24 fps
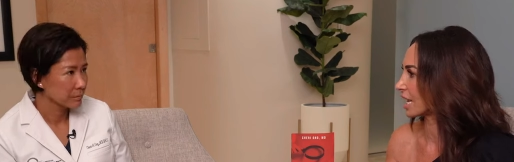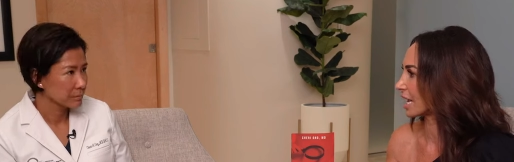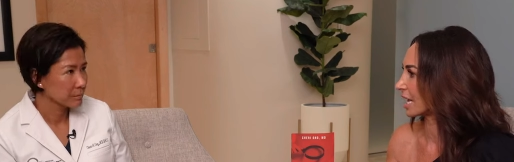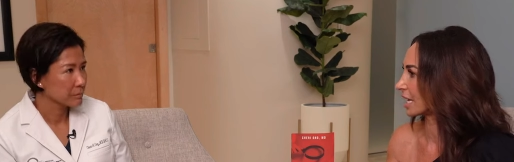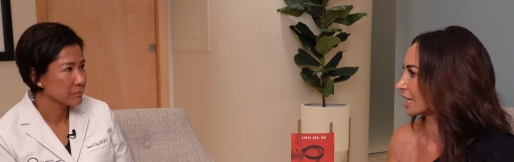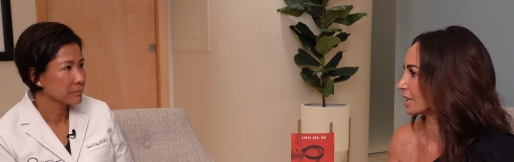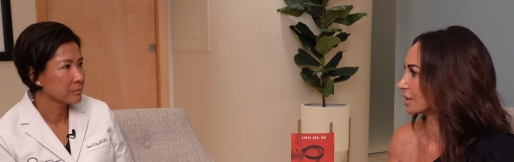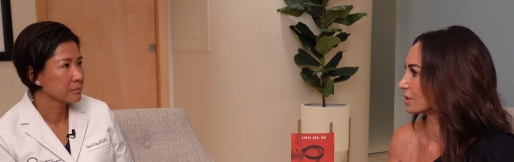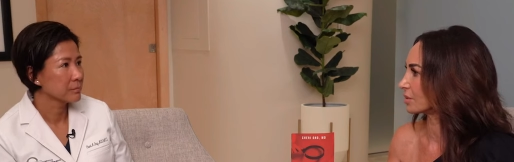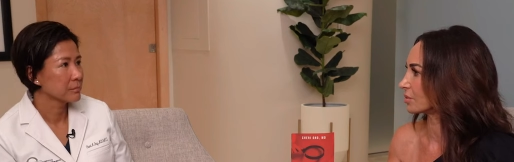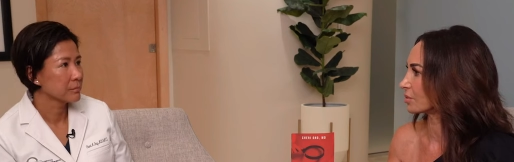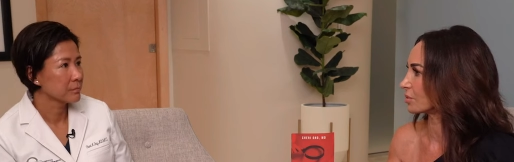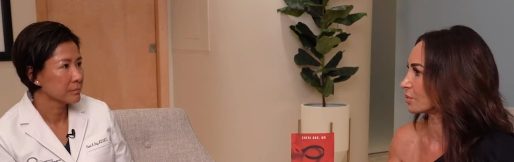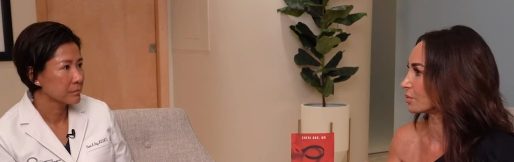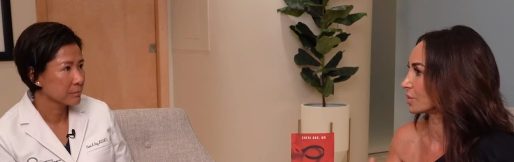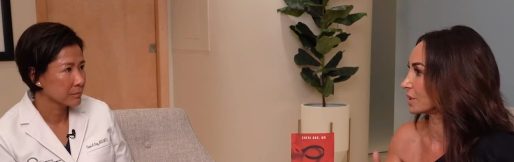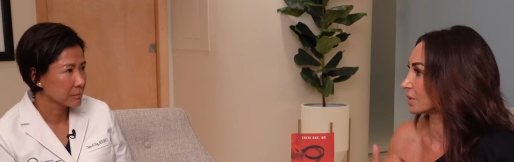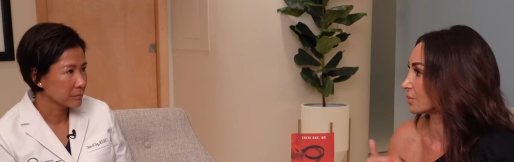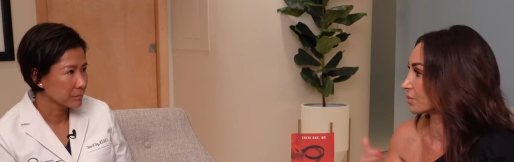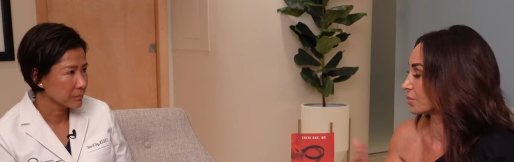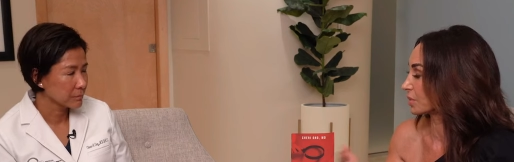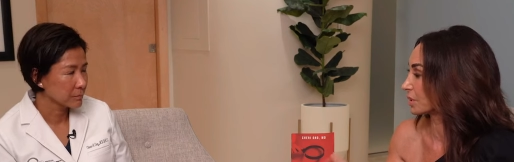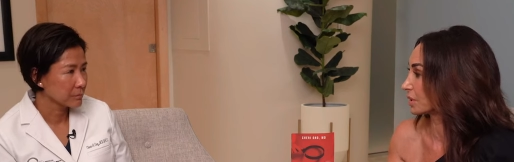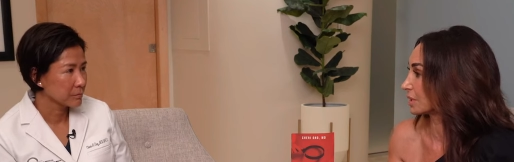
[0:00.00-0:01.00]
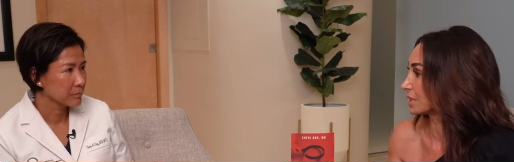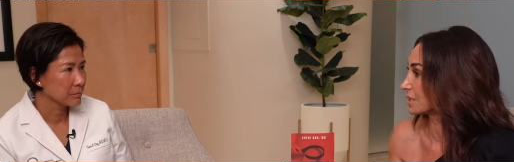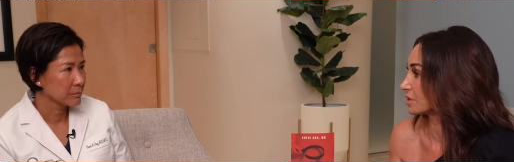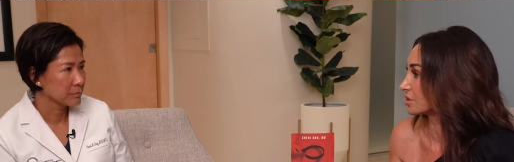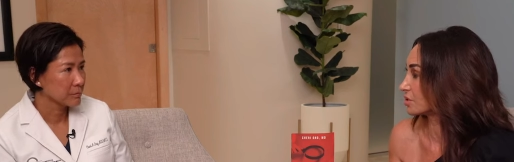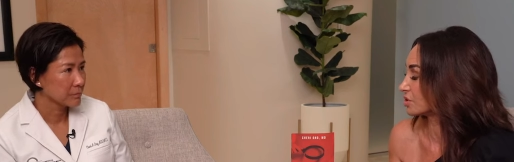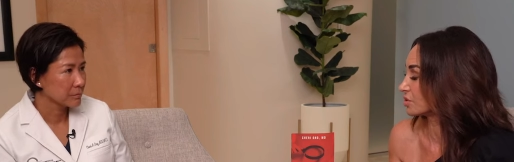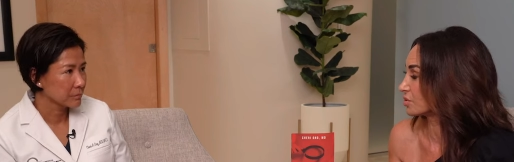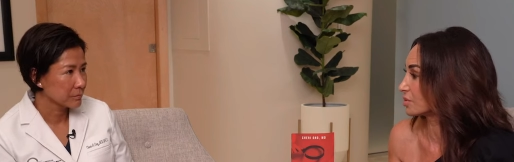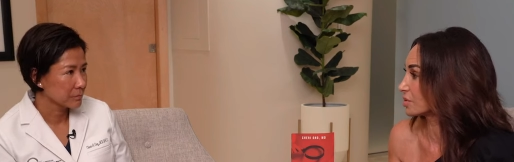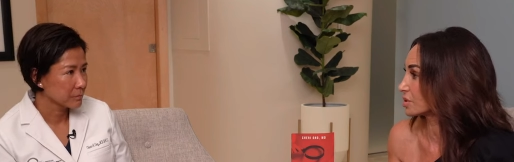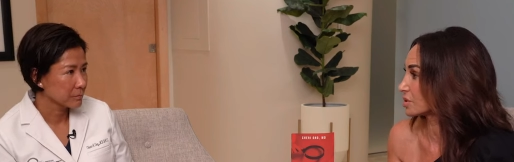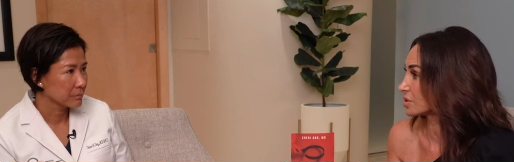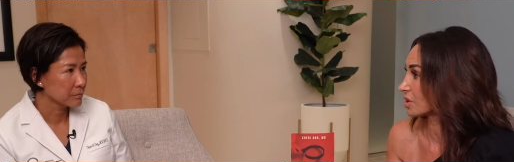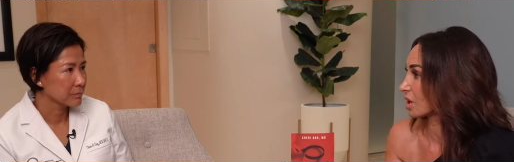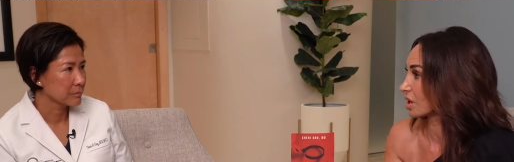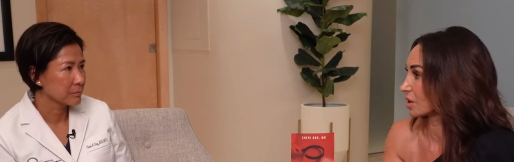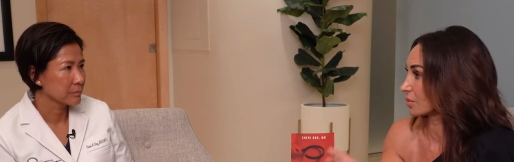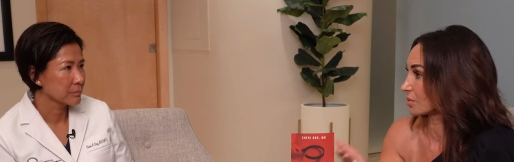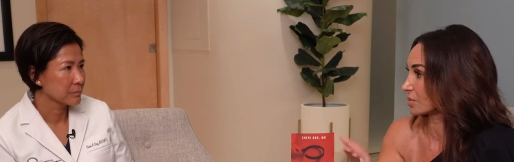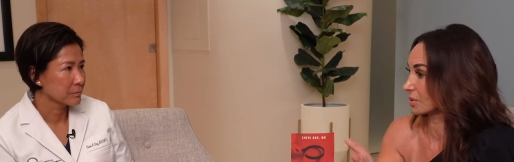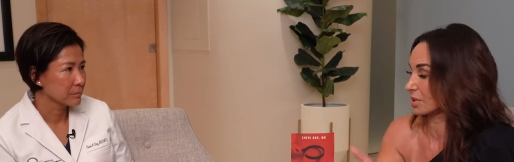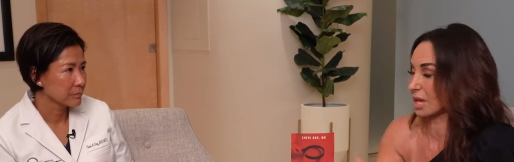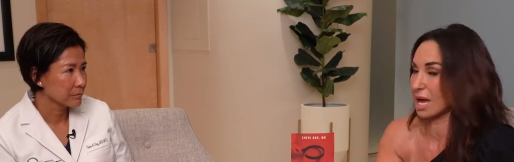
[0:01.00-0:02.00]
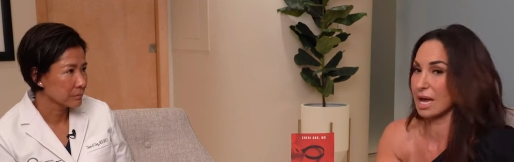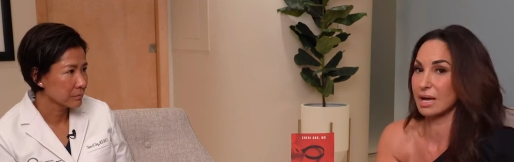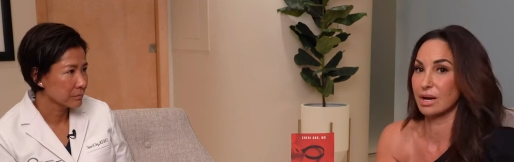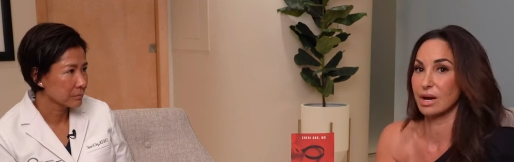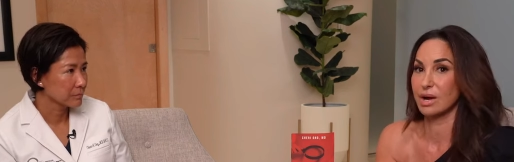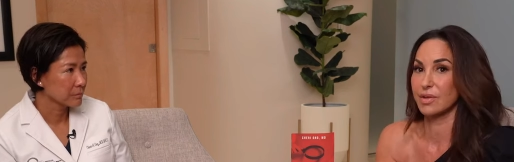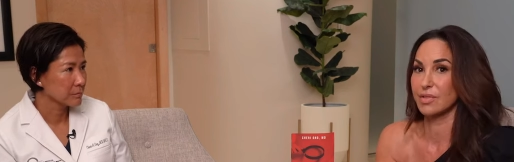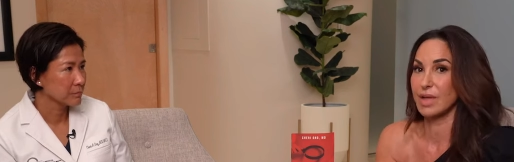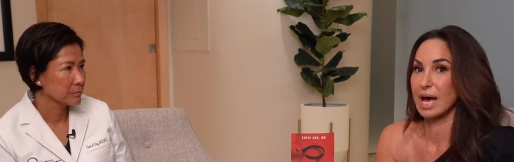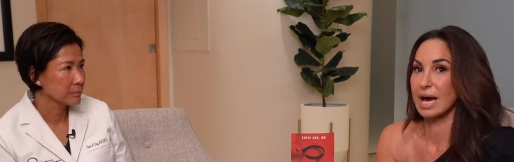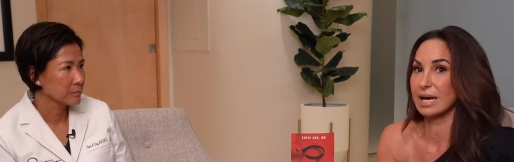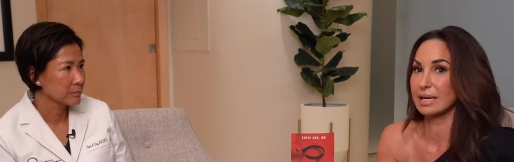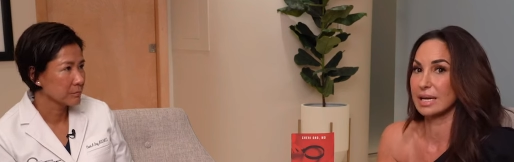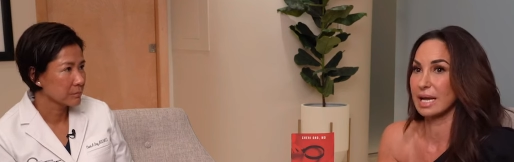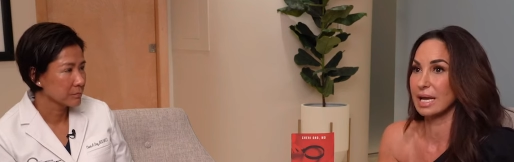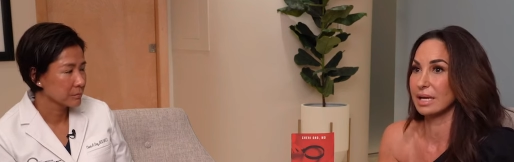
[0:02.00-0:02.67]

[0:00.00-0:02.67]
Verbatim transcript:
Speaker 1: and we really do start relying on that.